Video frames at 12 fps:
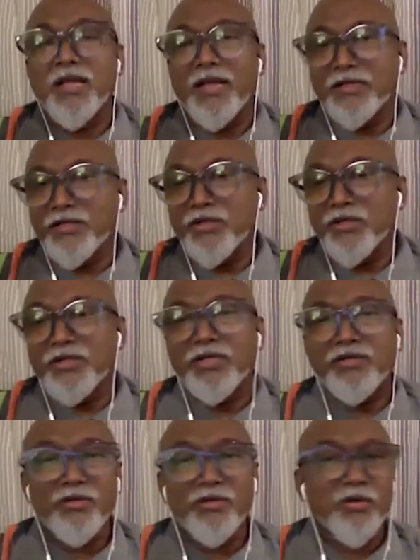and you
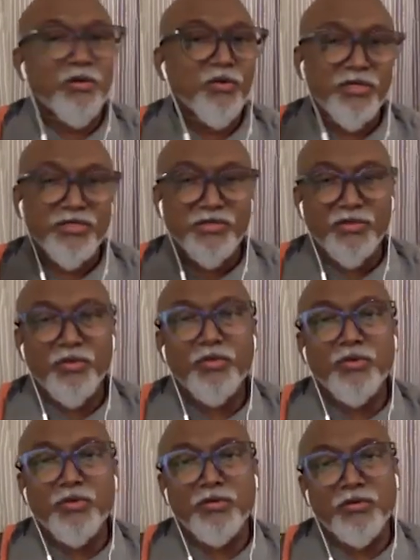need to know who is
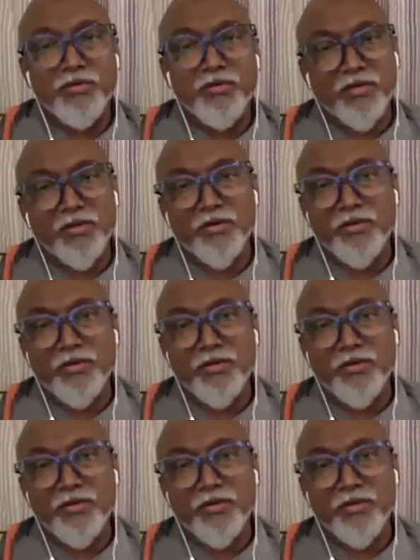who the